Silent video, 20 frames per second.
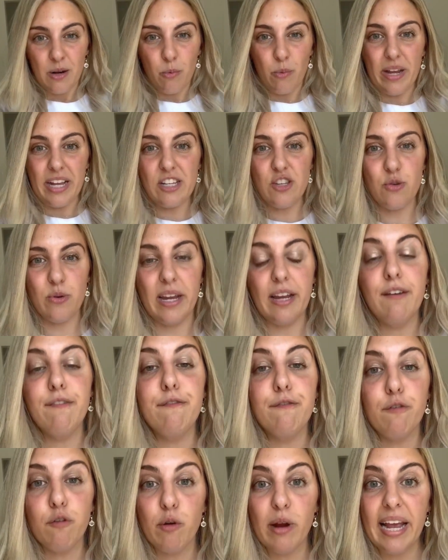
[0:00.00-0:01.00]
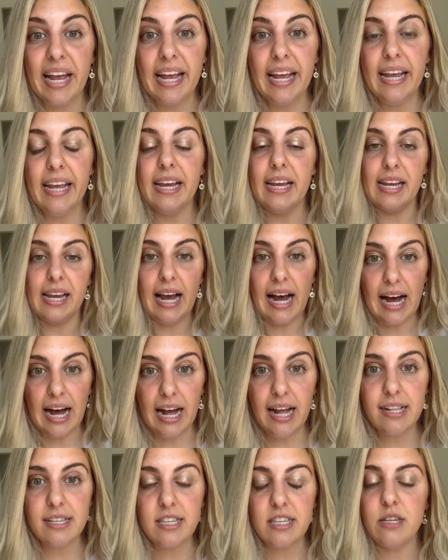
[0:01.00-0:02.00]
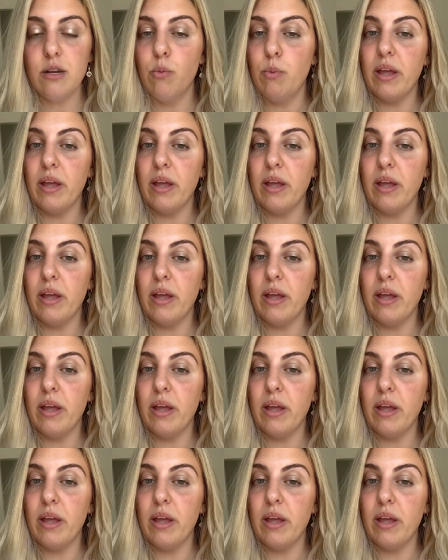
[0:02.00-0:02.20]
we are doing free cuts